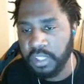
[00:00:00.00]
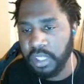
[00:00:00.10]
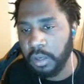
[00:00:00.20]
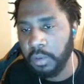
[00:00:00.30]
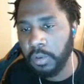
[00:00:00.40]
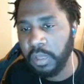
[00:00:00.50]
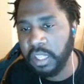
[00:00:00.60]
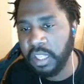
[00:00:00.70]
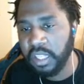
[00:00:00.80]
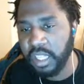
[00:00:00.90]
So, he
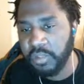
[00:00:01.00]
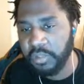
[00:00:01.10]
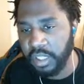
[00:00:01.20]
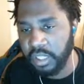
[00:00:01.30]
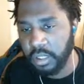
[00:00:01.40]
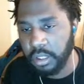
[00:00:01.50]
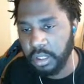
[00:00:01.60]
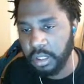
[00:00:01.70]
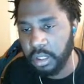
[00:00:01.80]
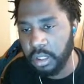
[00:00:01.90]
thinks that's funny.
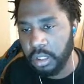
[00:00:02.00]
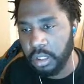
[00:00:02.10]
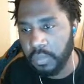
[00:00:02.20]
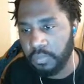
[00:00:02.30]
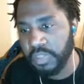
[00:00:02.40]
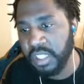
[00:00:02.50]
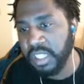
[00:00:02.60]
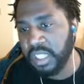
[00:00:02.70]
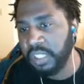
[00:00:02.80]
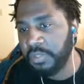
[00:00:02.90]
He
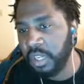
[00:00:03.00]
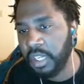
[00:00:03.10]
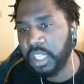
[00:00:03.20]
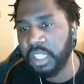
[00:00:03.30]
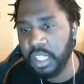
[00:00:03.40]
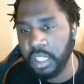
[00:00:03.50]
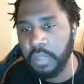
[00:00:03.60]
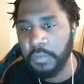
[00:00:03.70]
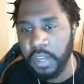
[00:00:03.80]
thinks he's funny. He thinks he's a